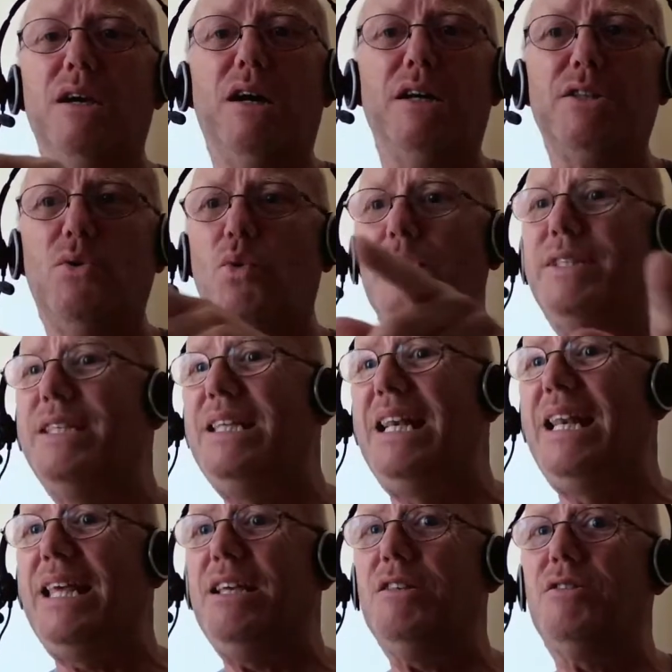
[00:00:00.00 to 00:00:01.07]
I don't want any
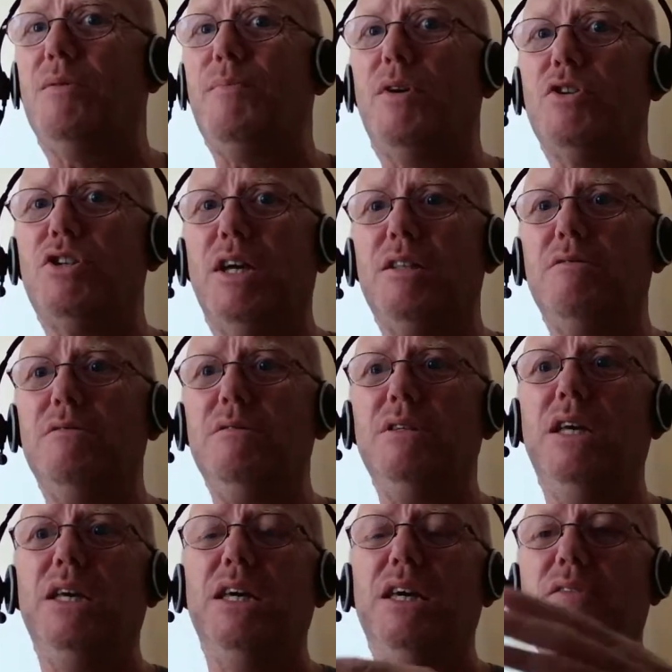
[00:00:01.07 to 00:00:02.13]
links on my channel.
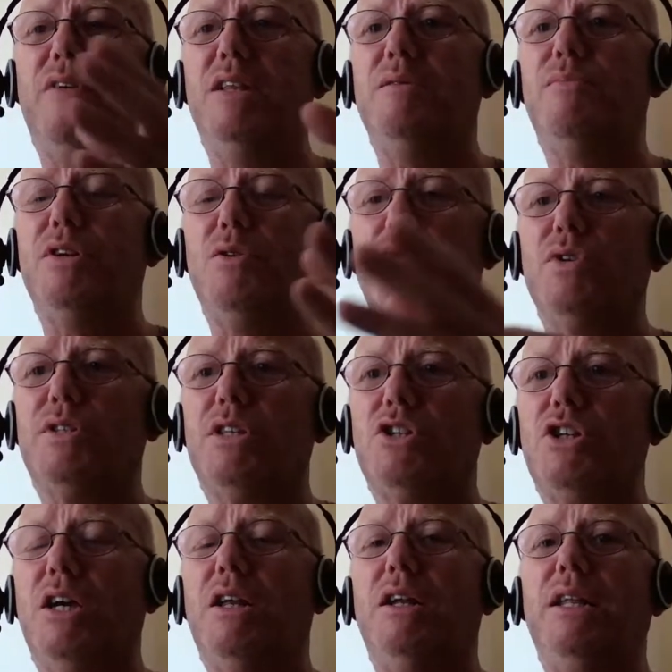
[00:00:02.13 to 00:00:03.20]
If anybody wants to
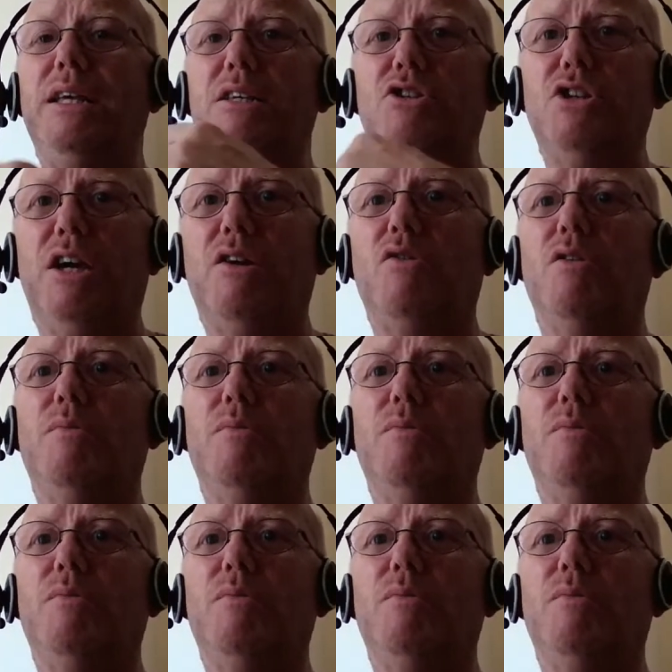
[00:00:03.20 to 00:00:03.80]
share a link, share